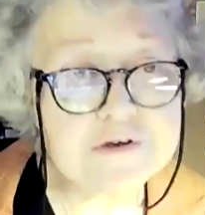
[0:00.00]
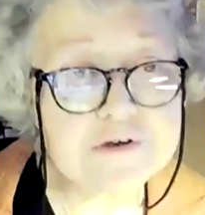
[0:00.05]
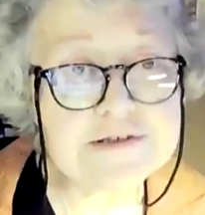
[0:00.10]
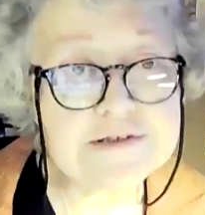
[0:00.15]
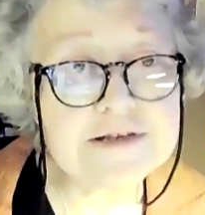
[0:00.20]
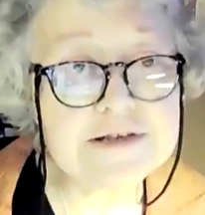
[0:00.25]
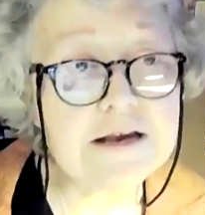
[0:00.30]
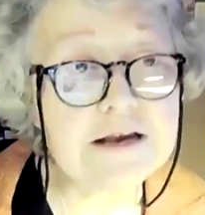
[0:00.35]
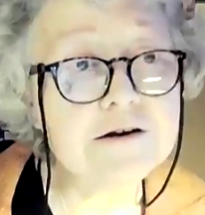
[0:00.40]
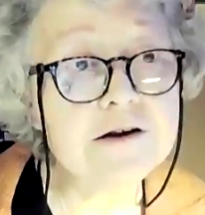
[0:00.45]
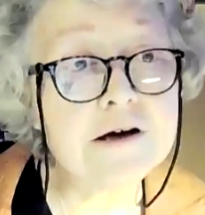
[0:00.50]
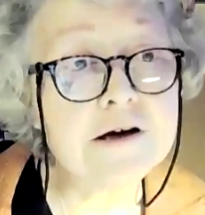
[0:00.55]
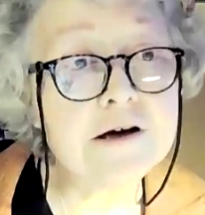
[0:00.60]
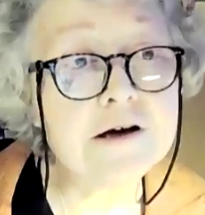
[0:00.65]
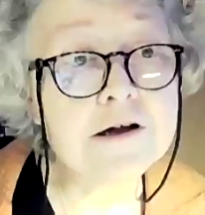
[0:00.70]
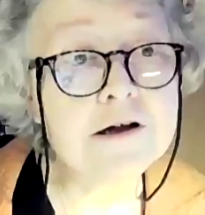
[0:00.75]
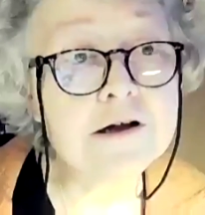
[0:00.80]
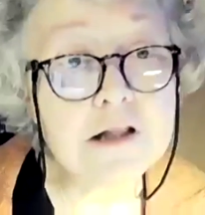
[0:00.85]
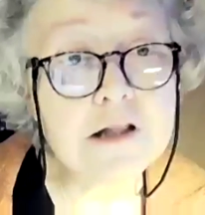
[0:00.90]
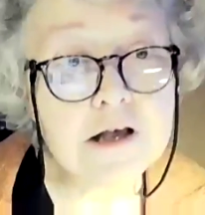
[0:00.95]

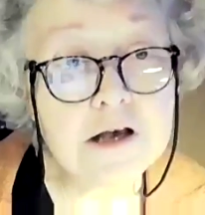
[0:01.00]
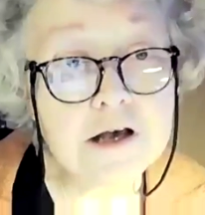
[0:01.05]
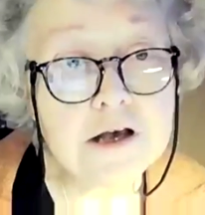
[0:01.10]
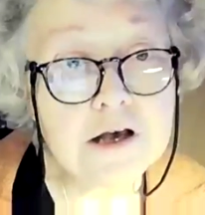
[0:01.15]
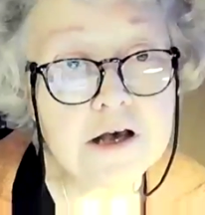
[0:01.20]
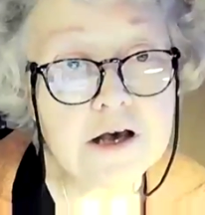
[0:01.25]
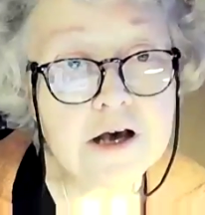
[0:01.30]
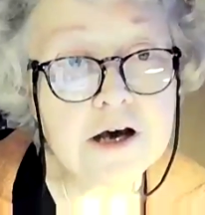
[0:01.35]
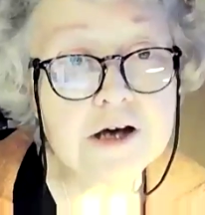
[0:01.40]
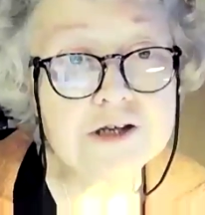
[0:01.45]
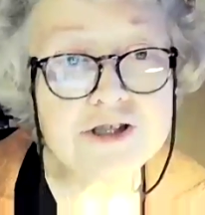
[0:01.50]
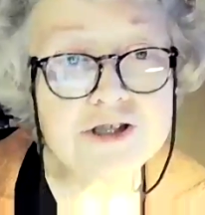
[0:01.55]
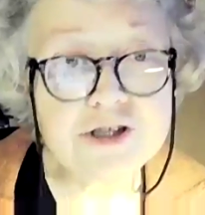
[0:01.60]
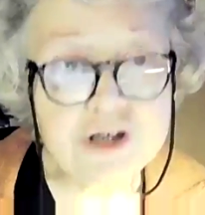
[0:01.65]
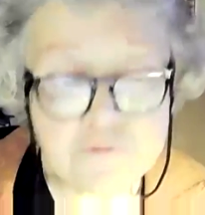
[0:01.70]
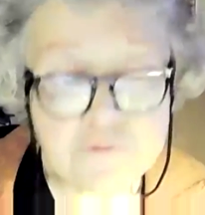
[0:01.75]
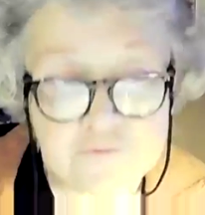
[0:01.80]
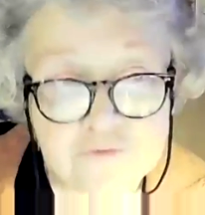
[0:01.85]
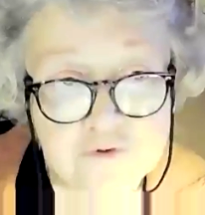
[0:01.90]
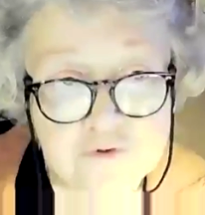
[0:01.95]
signal, a
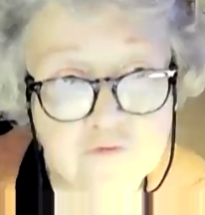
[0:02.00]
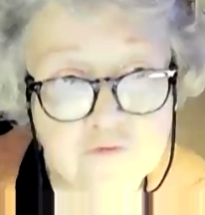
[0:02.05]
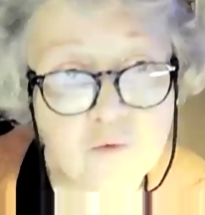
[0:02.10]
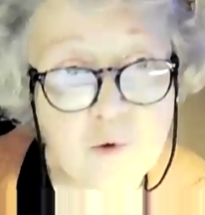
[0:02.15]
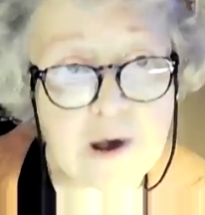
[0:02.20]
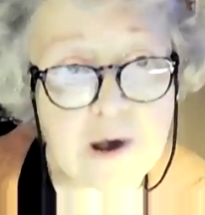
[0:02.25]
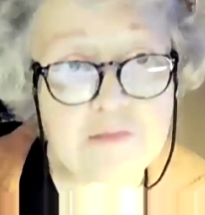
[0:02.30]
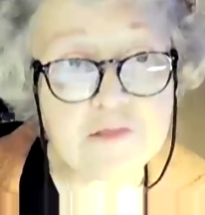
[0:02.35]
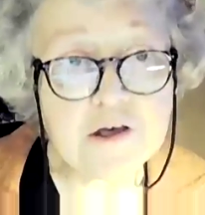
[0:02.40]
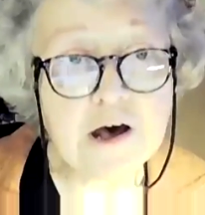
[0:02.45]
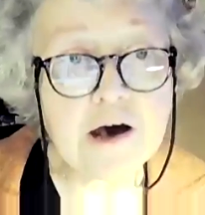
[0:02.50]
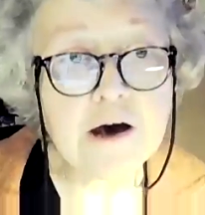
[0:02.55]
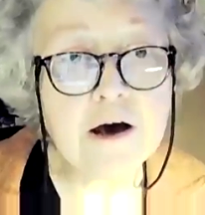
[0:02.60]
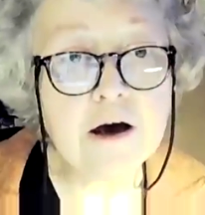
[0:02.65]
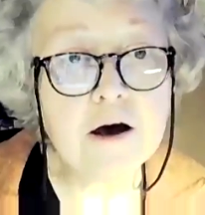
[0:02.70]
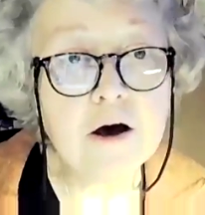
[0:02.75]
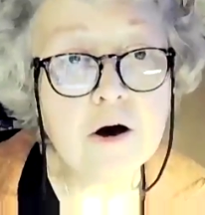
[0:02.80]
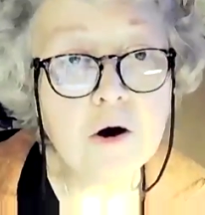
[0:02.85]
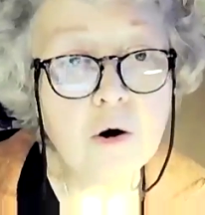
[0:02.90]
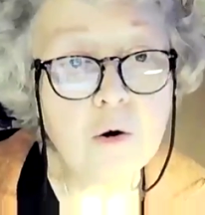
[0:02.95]
shift of weather
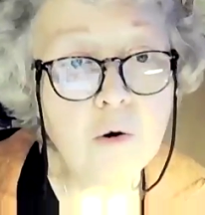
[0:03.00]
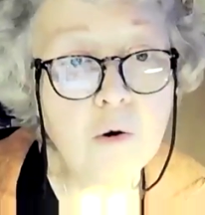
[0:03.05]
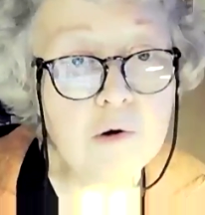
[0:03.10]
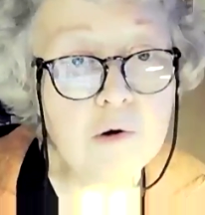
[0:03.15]
or